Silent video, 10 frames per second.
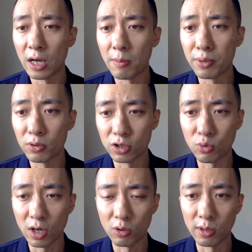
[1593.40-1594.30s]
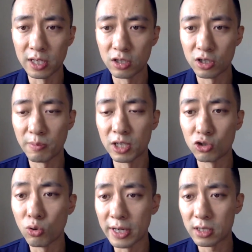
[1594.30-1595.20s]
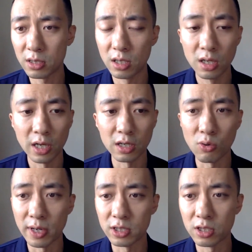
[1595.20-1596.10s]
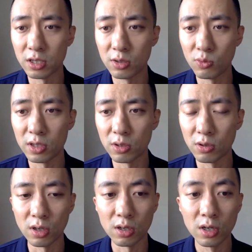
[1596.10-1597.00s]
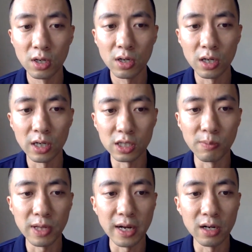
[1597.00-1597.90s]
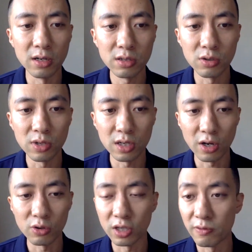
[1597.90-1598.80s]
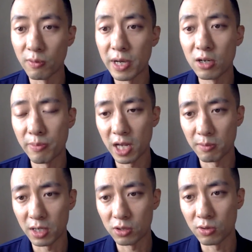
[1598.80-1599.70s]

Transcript: build a stronger relationship and trust in guanxi with your suppliers, you can negotiate for better payments.